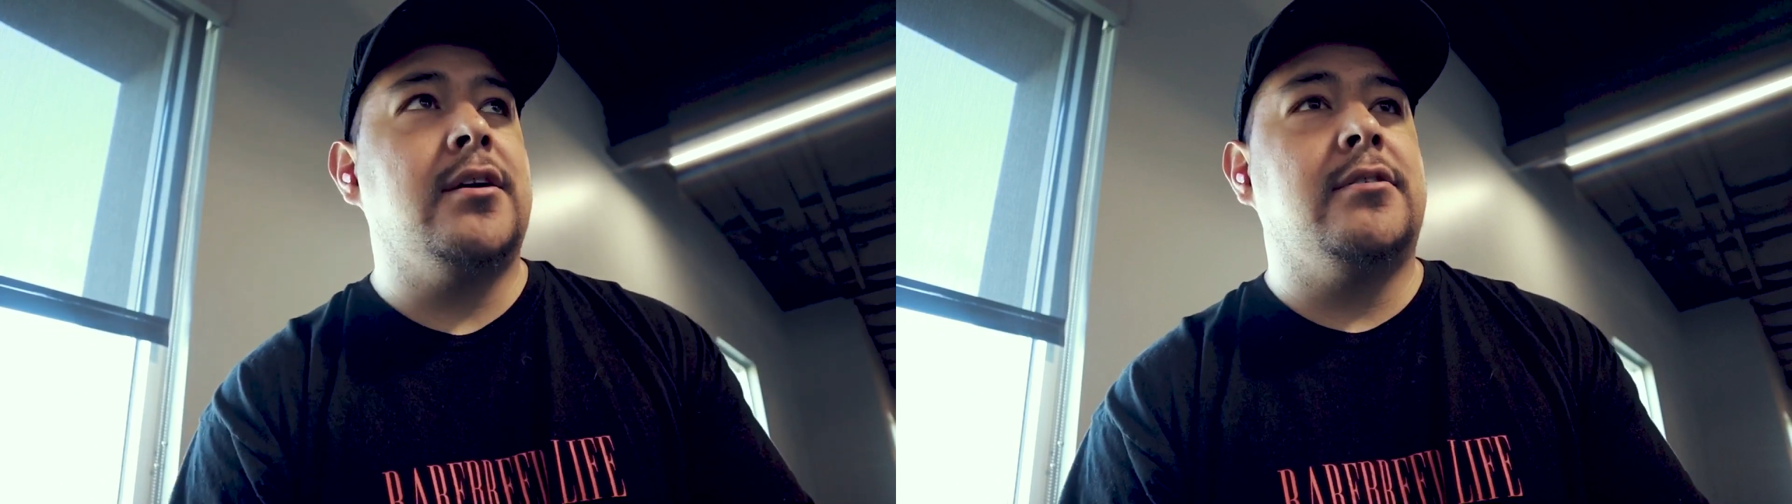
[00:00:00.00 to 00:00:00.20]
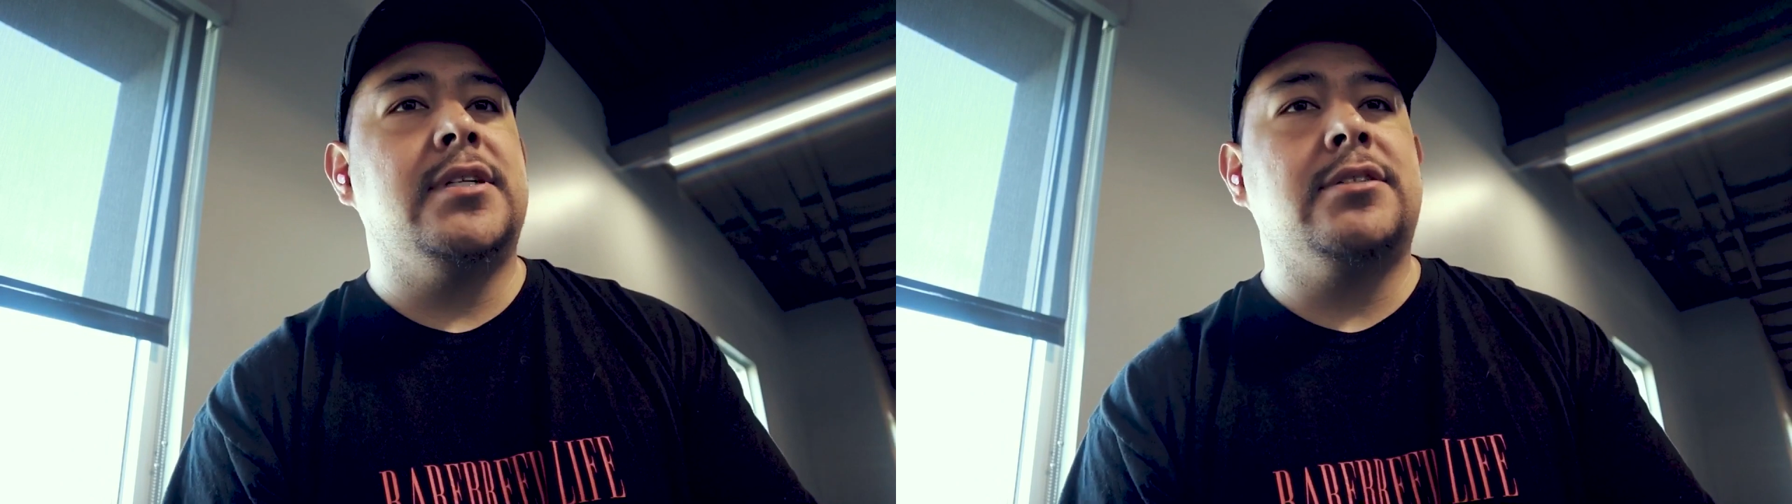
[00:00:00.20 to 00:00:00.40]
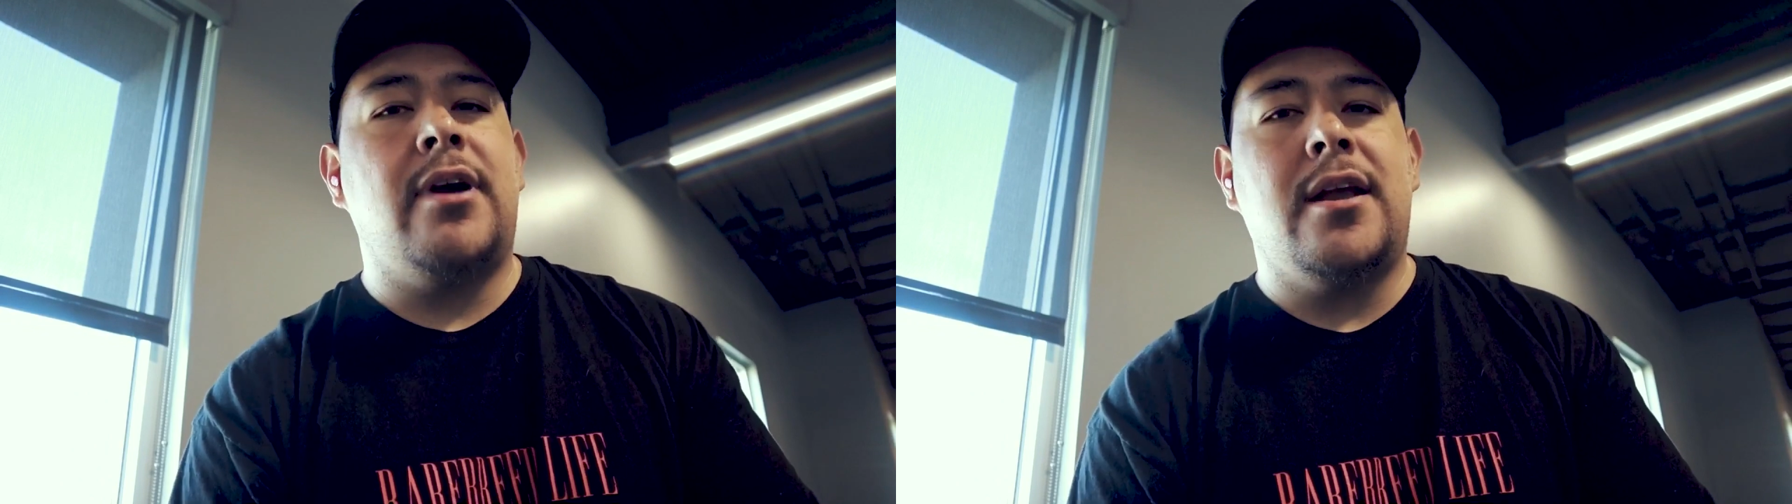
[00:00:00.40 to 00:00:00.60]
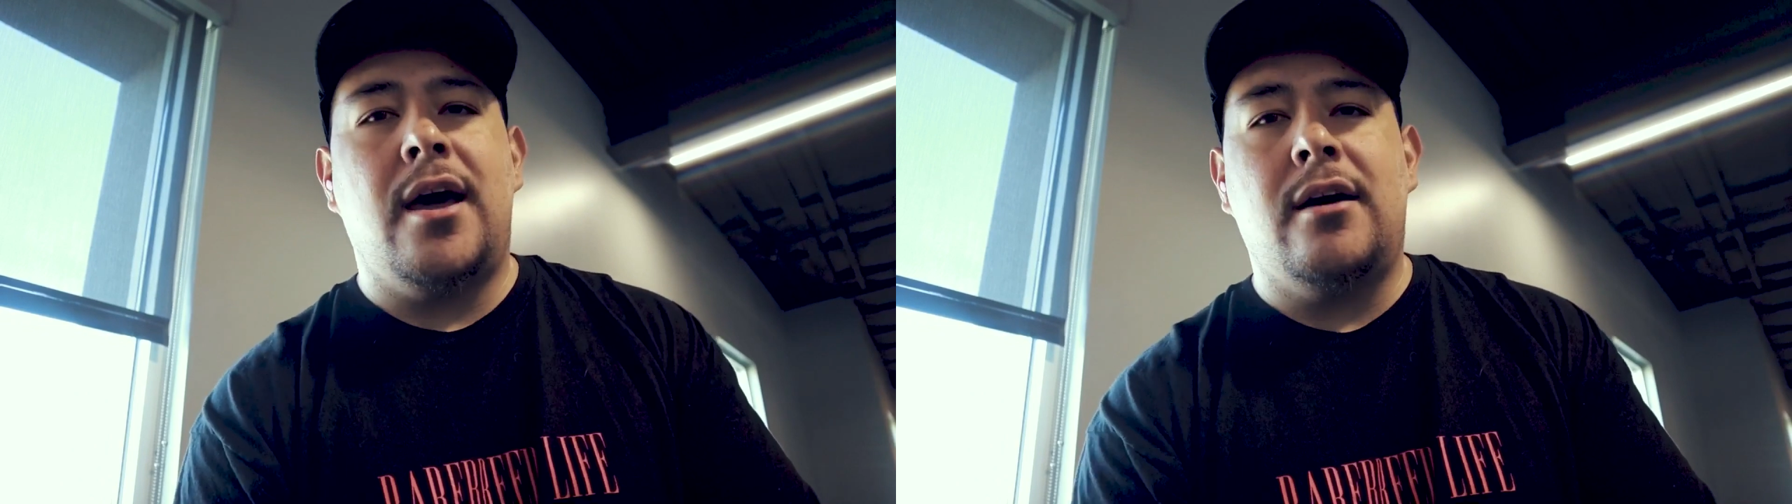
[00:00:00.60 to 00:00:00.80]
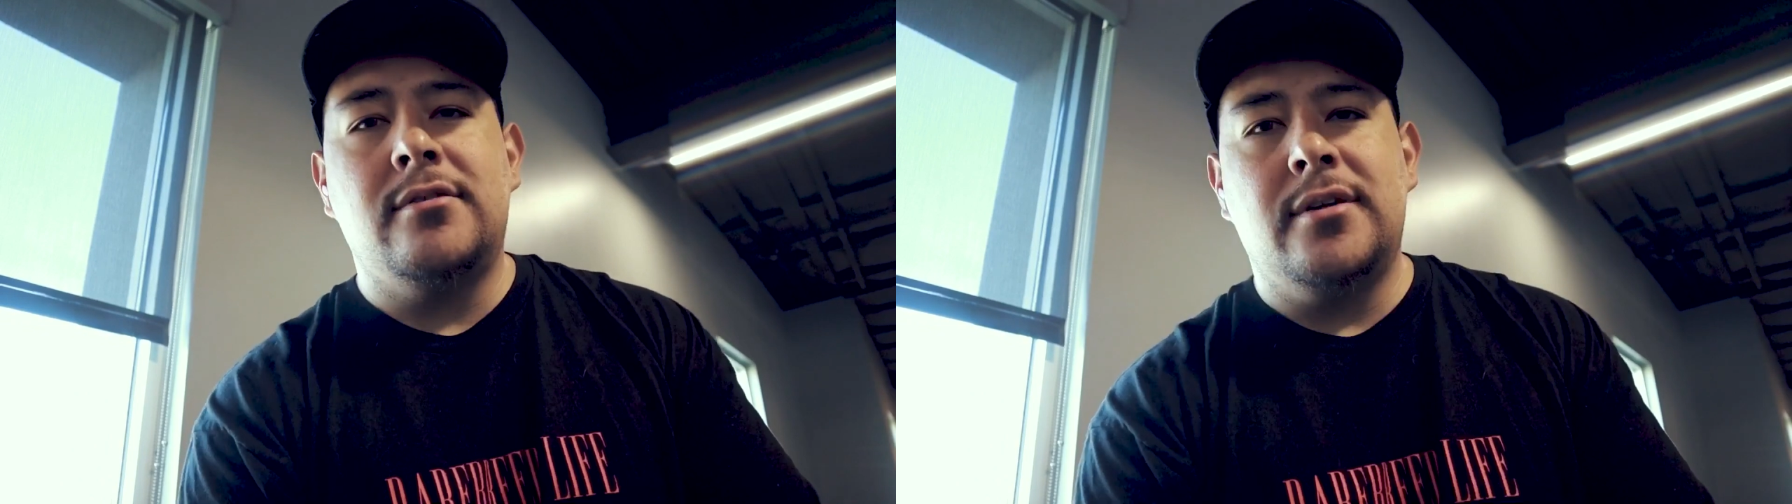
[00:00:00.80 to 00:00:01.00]
audio is right
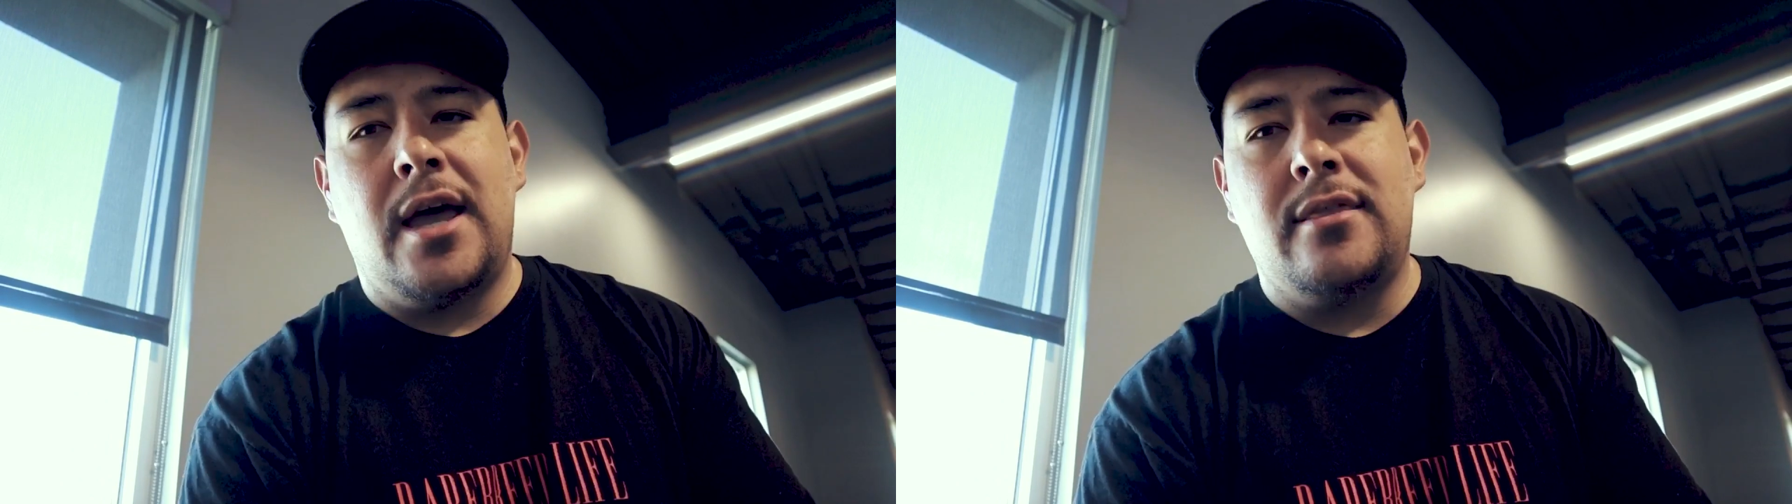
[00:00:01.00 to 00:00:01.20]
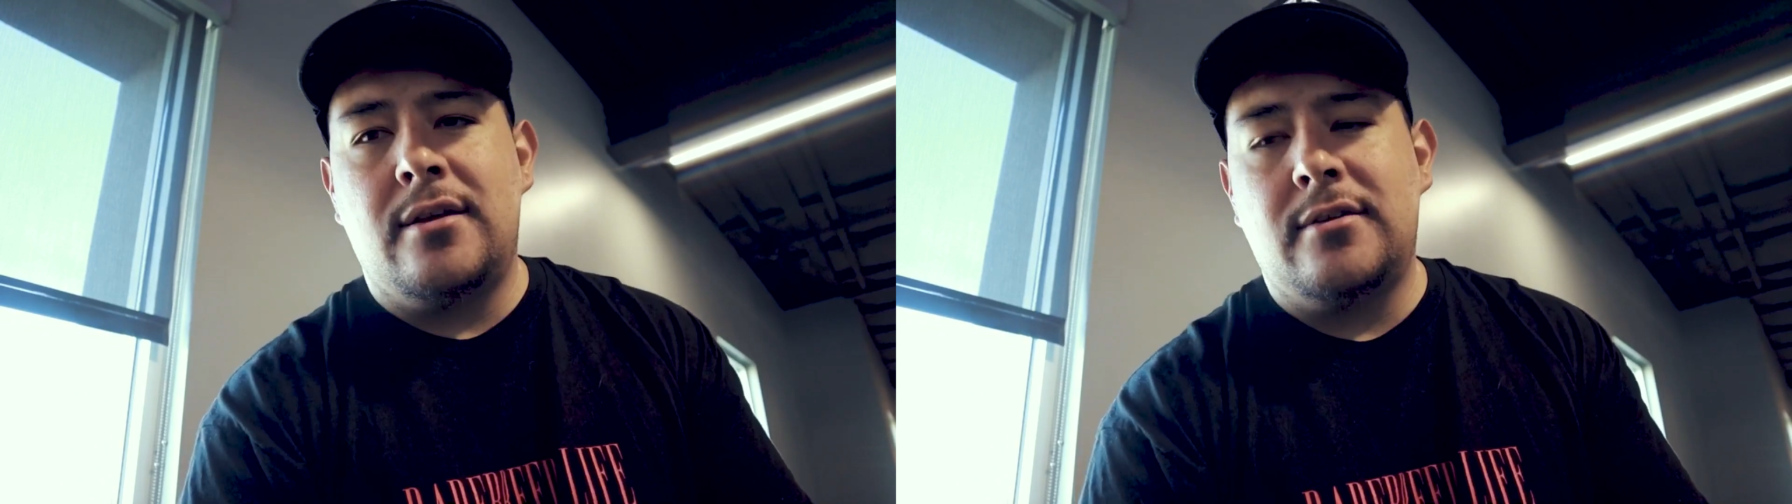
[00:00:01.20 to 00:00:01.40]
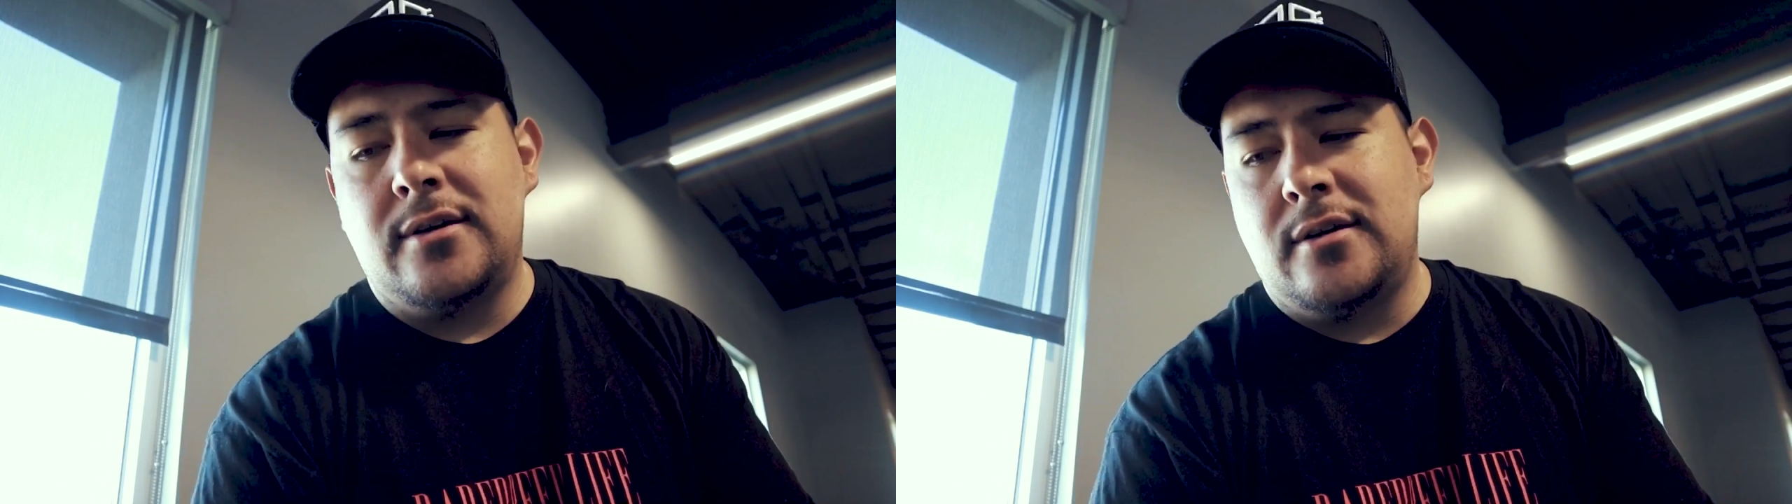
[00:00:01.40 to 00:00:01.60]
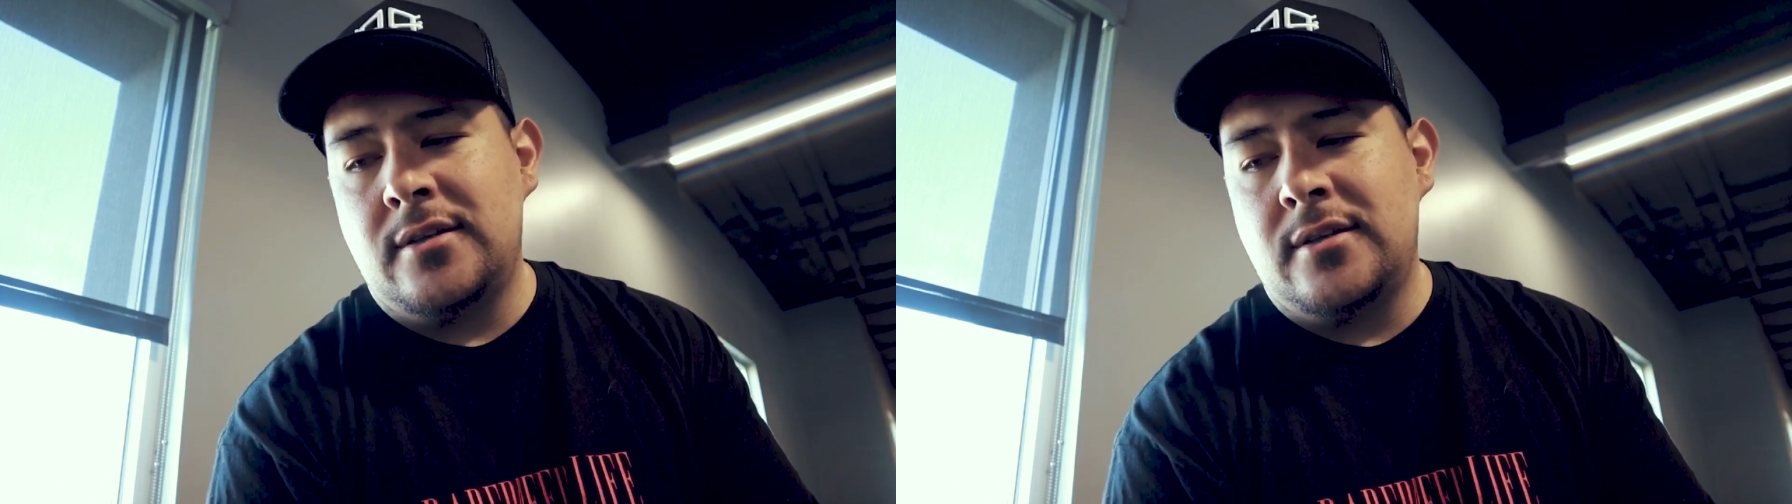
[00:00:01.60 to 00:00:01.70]
now. And then